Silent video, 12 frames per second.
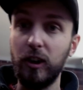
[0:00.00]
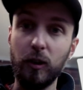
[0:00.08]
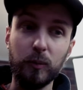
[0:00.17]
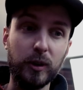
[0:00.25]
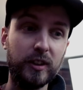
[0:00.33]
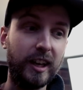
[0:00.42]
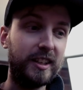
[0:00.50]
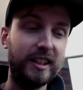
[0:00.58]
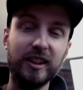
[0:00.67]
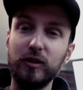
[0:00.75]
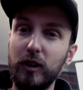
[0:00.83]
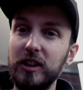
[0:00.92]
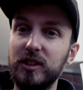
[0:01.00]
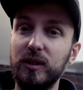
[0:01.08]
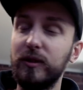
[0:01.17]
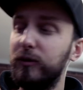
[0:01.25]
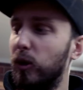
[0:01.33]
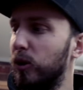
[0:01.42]
on with getting the rest of
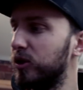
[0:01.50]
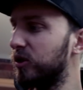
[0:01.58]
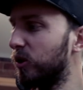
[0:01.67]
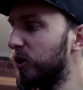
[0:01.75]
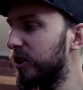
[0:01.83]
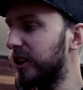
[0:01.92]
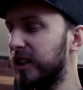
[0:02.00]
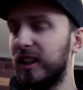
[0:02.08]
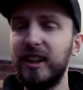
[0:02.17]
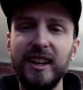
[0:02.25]
the forks sorted,